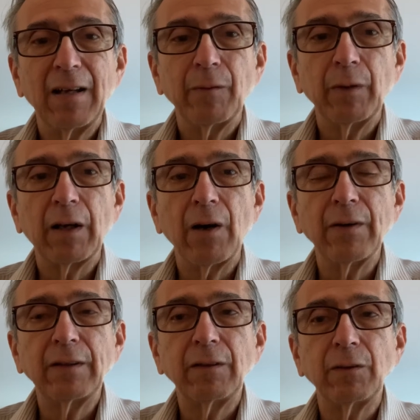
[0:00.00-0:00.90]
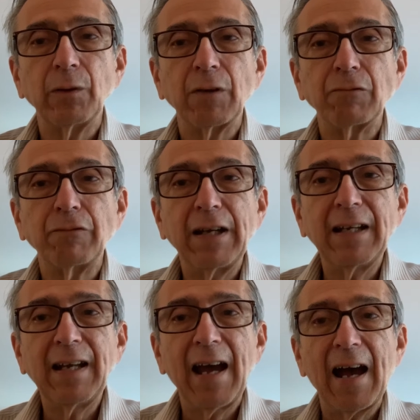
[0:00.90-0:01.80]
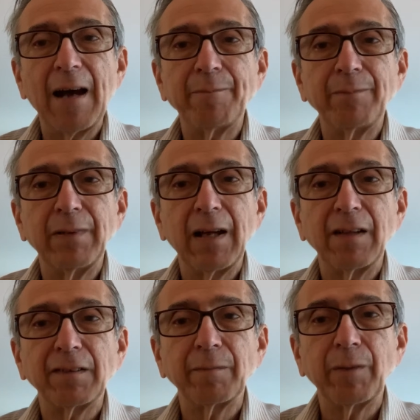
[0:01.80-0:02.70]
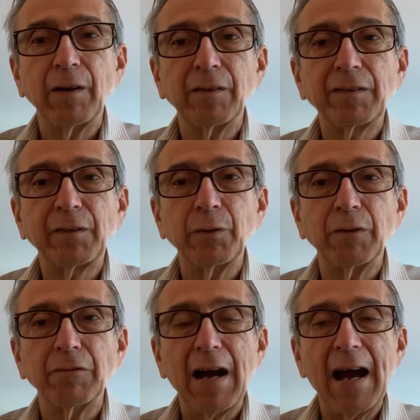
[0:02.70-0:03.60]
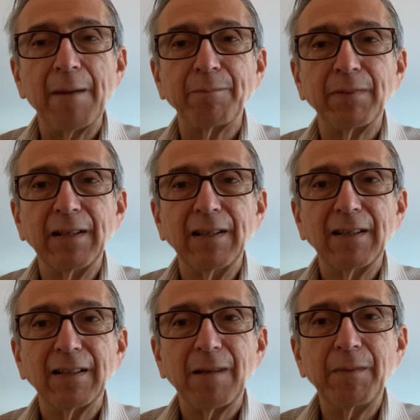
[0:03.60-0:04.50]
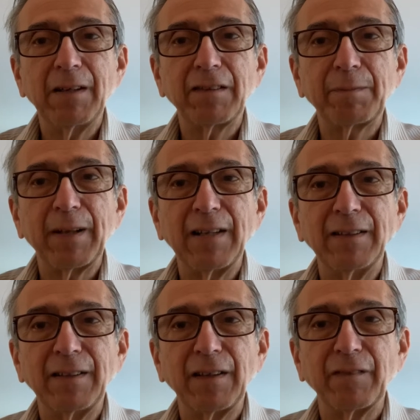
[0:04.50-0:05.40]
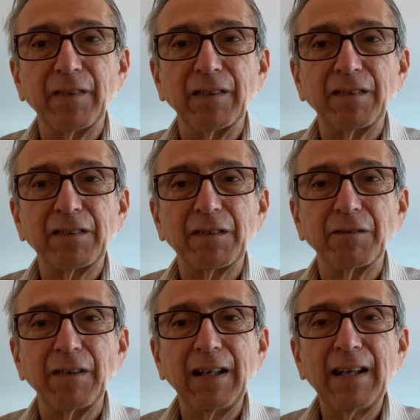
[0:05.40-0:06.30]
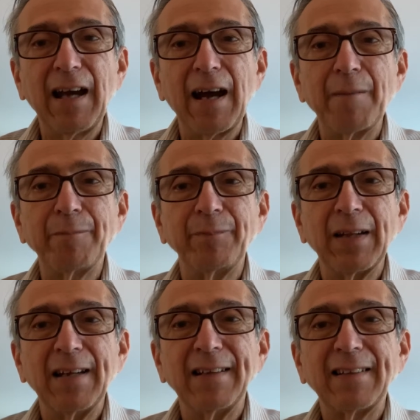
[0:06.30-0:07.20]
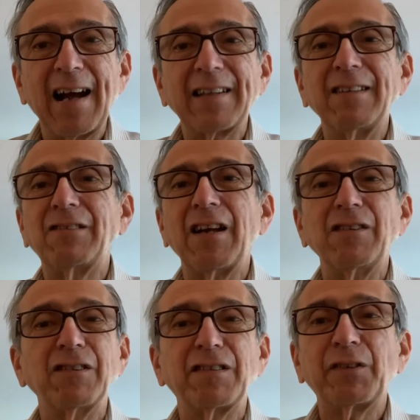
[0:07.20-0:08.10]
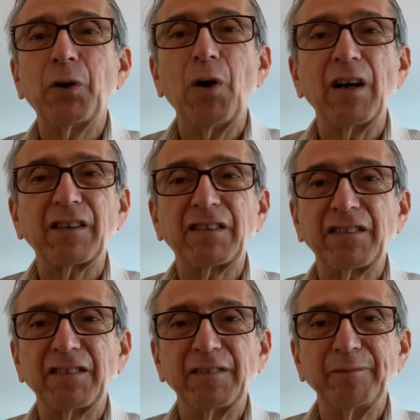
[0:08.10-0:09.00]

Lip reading: We're going to do a recap as opposed to a wrap. Let me explain the difference. The recap, Dr. J just talks.